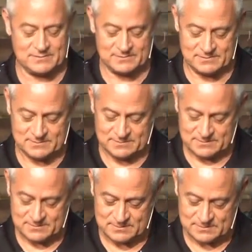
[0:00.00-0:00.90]

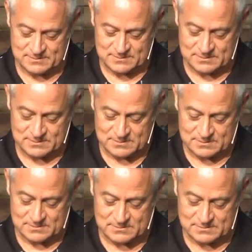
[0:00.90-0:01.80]

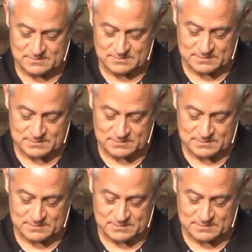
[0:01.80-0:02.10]
(silence)